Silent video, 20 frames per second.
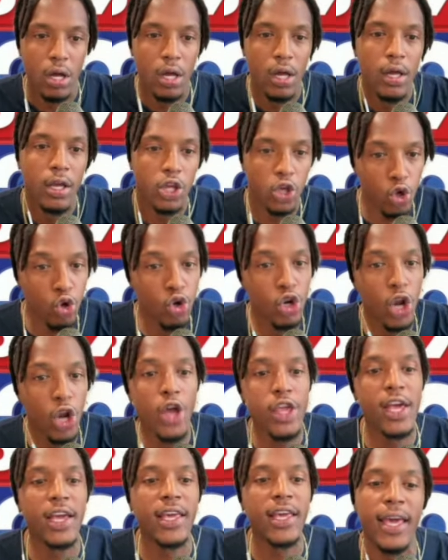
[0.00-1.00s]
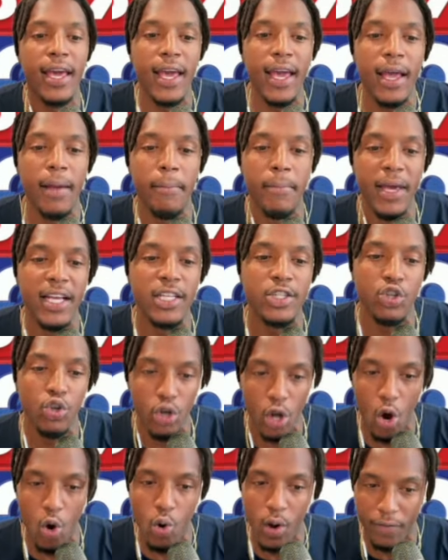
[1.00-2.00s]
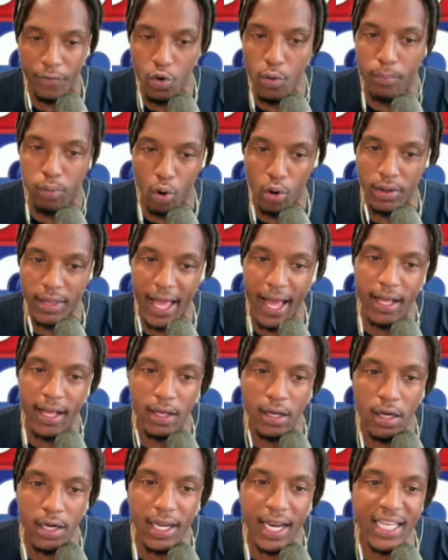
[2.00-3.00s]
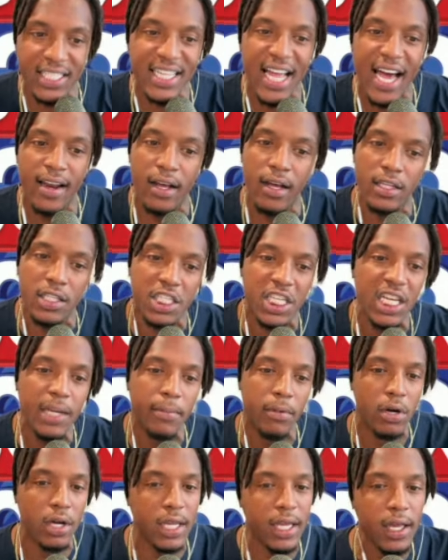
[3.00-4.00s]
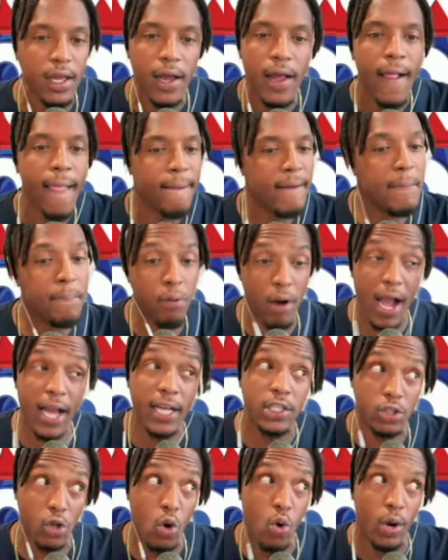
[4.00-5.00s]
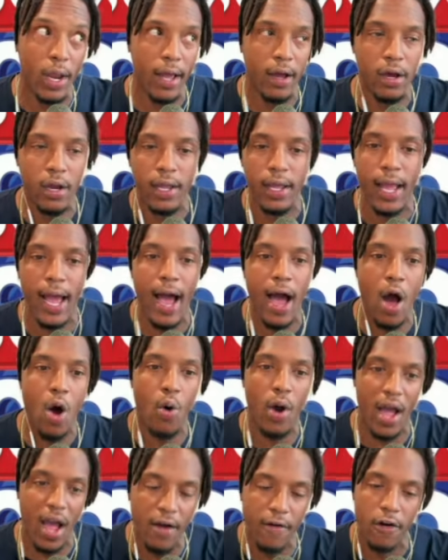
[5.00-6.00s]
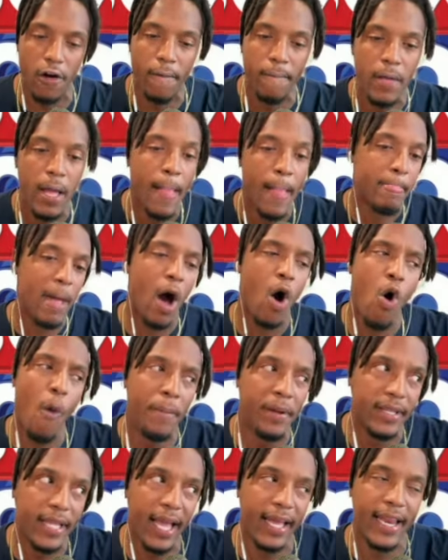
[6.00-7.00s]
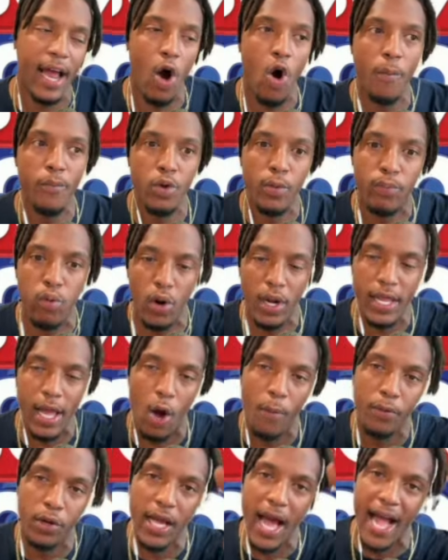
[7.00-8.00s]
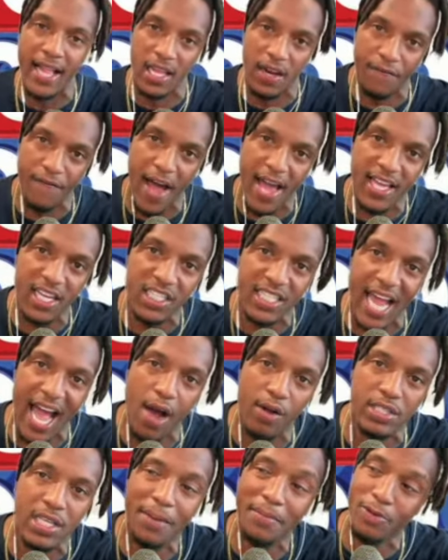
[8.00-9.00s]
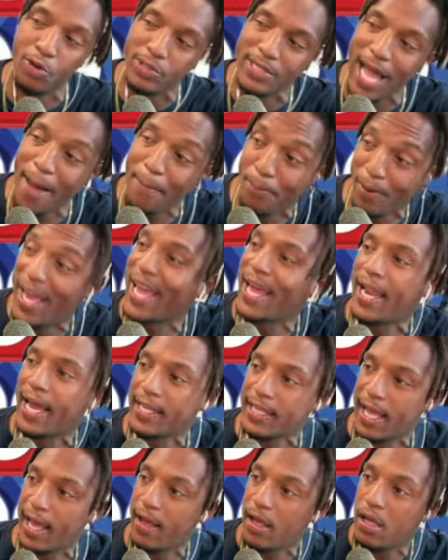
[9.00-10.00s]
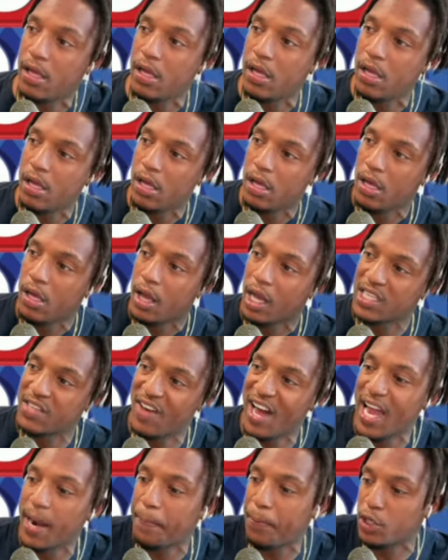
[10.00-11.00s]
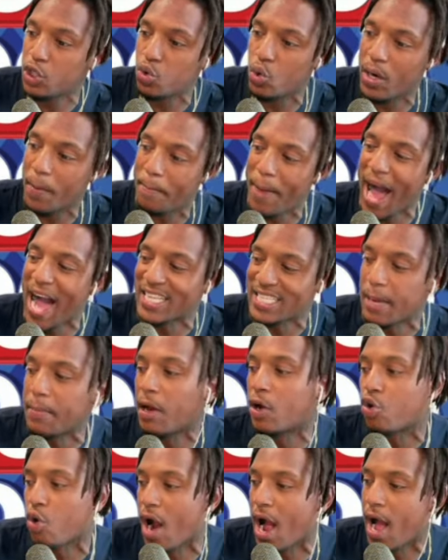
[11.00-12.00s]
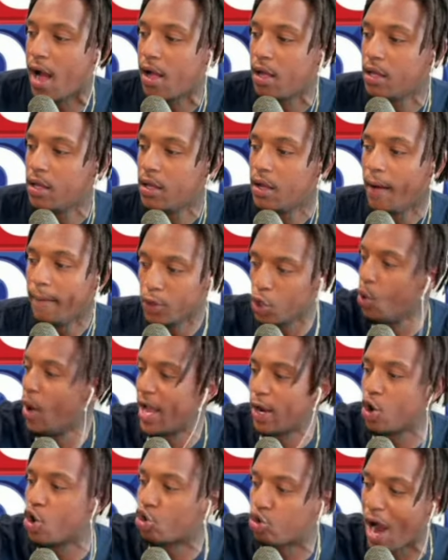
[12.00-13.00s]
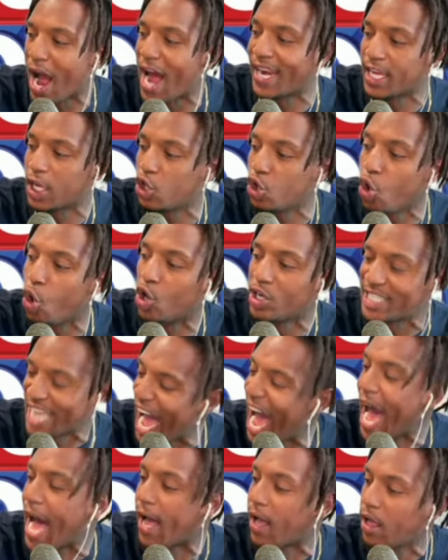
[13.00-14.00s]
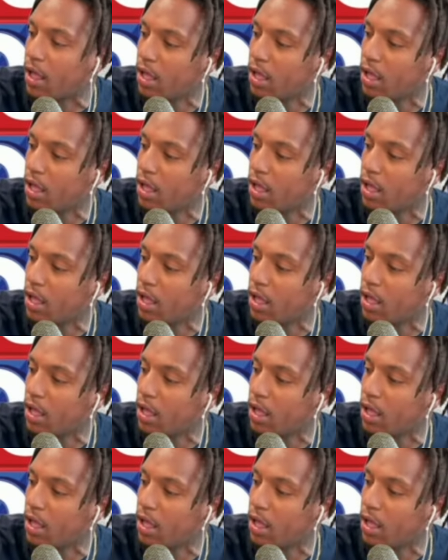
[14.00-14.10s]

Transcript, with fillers: You know your kid, miss. You know if you brought that hoodie, that's not a cheap hoodie. He probably stole that hoodie. However, I hope he didn't. I hope you brought it. I hope you could identify your child and tell him, stop playing like that. Because if I gotta put you in a box, I'm gonna cry. You ain't gonna cry, nigga. You gonna die.